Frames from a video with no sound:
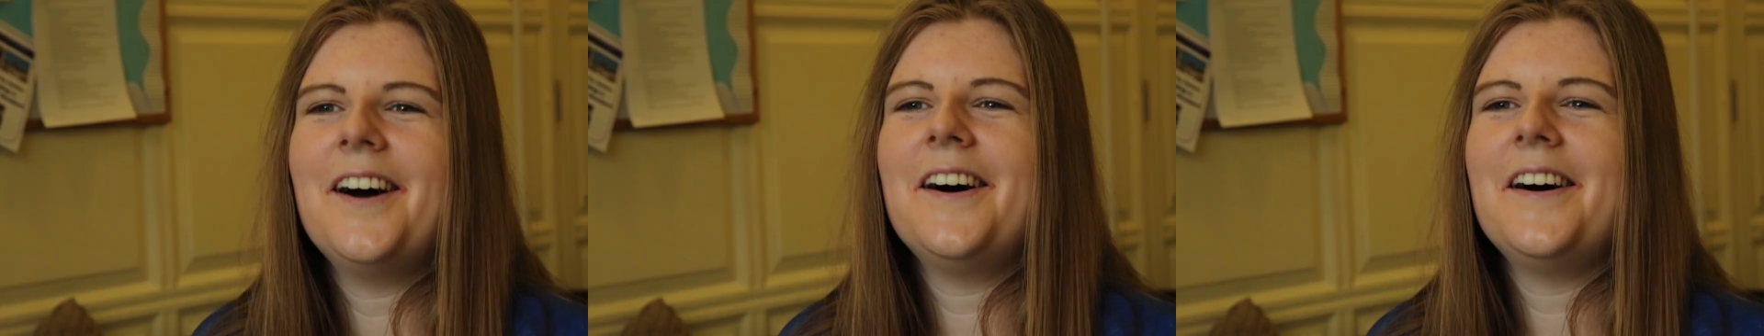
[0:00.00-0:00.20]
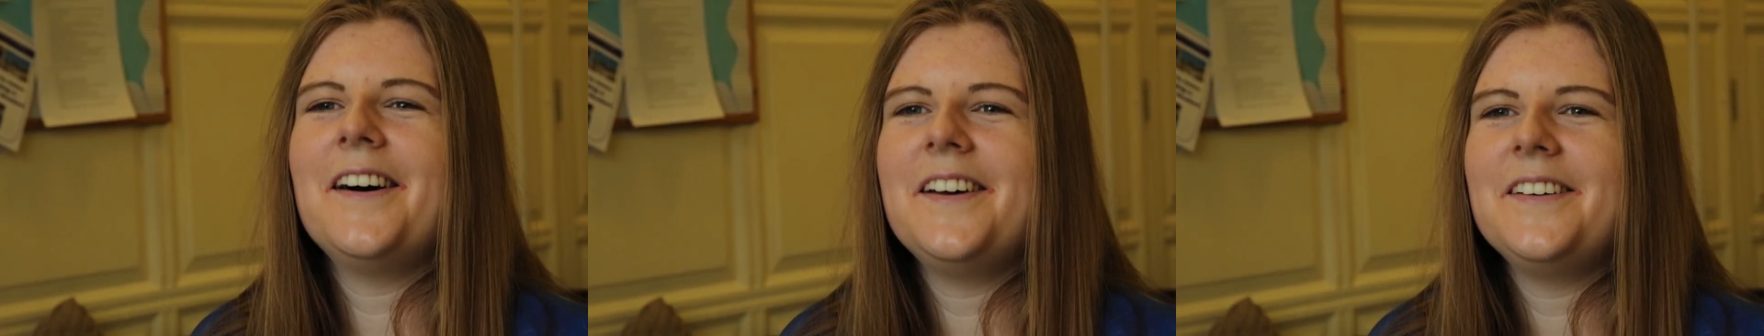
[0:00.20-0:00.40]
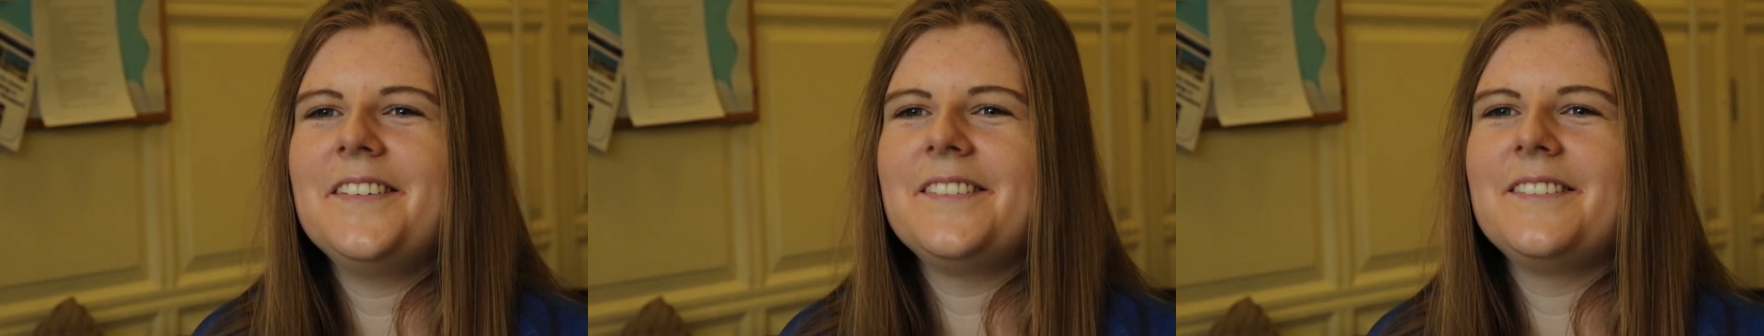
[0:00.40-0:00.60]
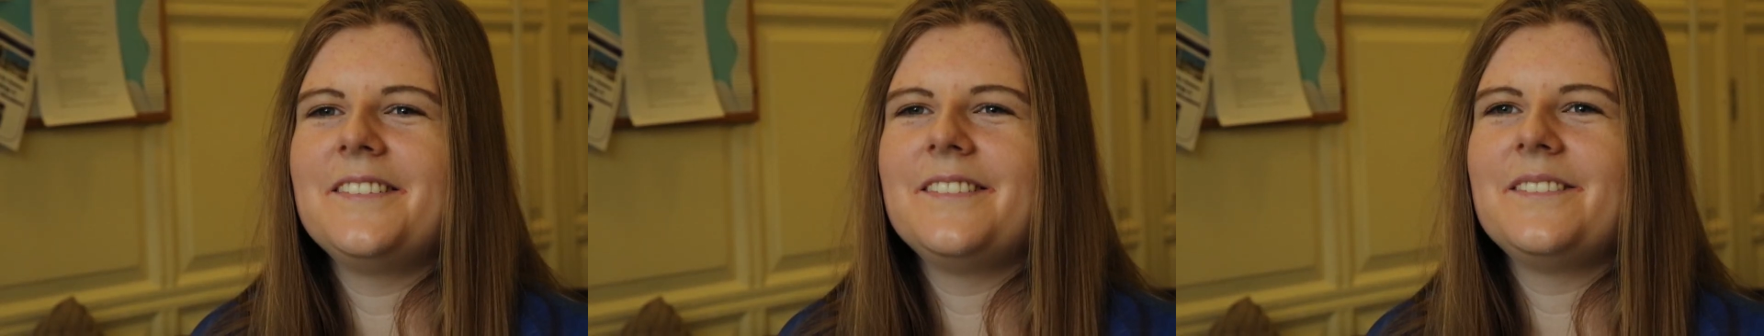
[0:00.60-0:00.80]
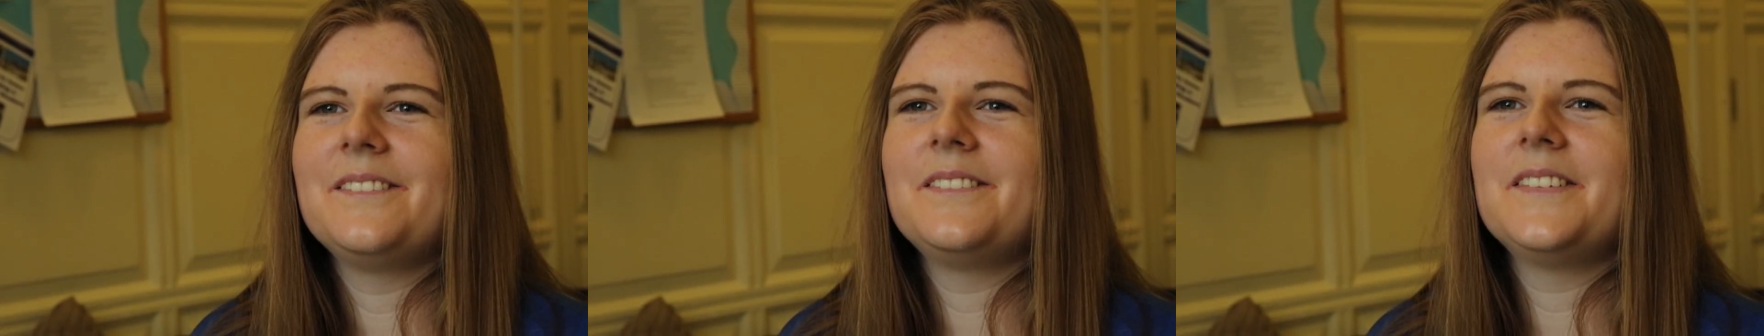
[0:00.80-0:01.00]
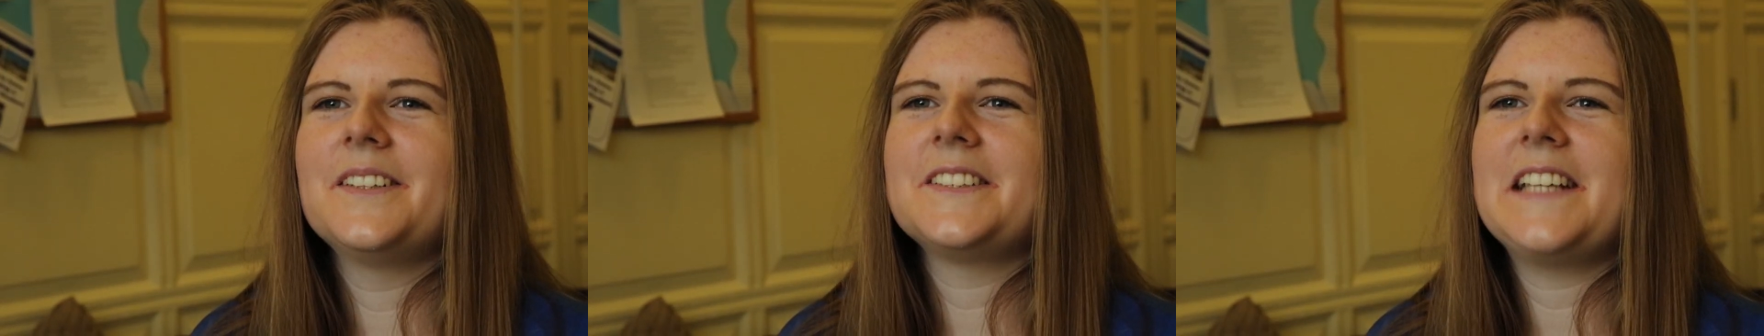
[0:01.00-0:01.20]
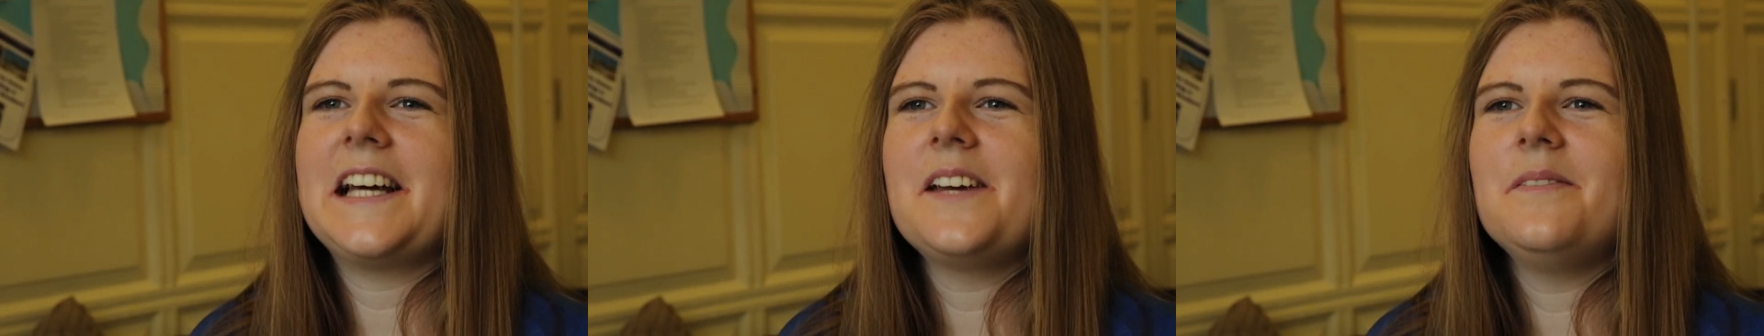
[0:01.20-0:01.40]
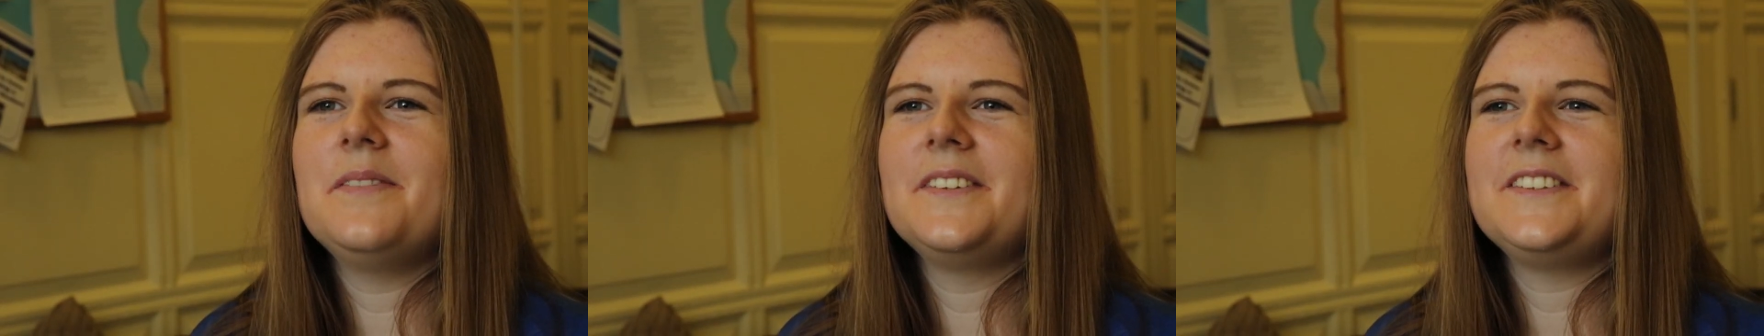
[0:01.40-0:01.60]
I'm was
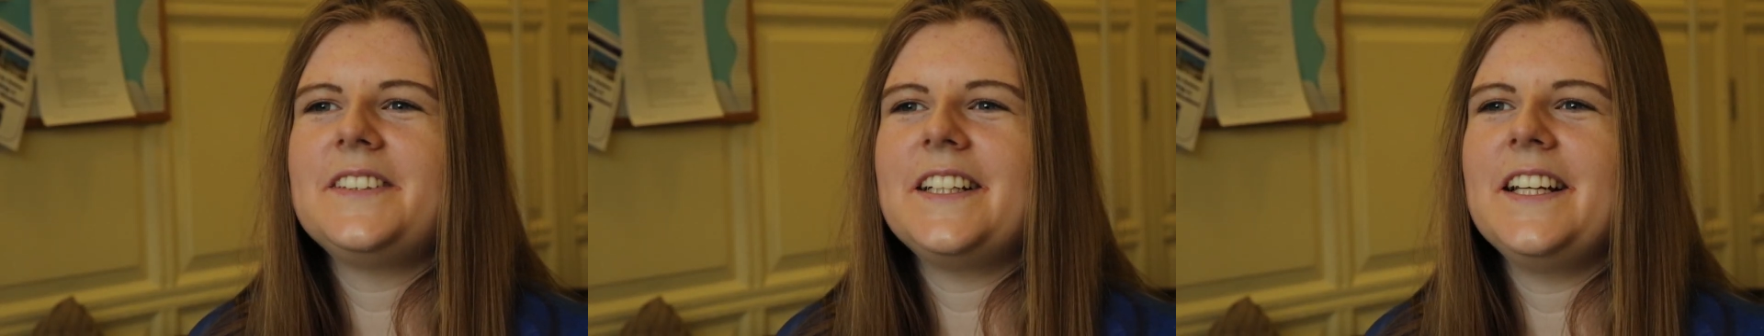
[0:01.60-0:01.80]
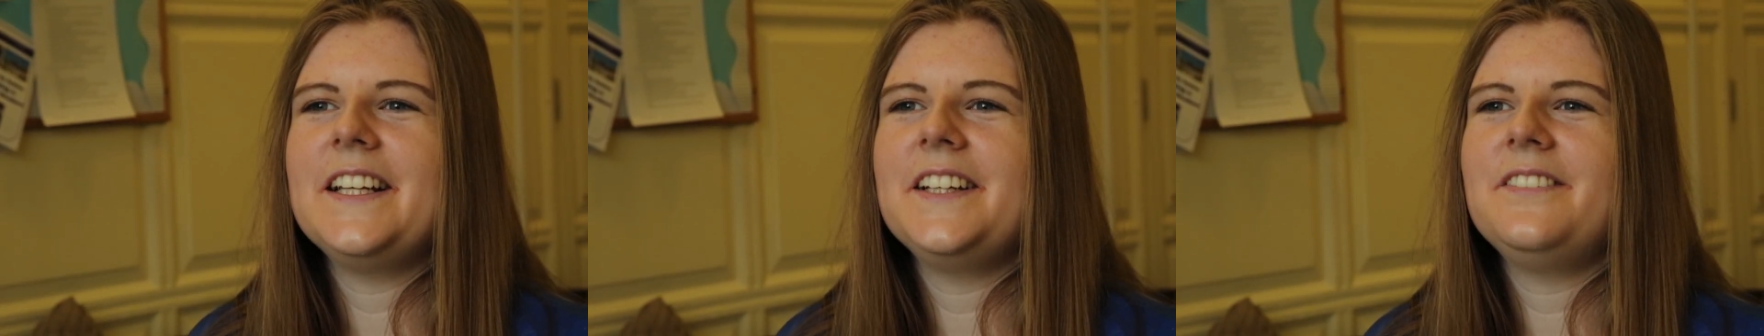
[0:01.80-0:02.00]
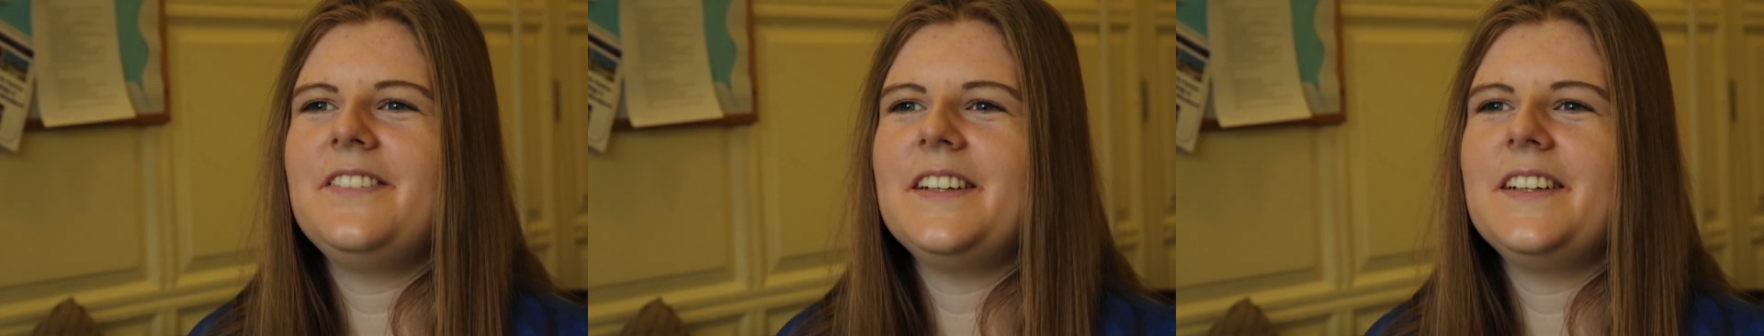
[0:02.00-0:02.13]
able to leave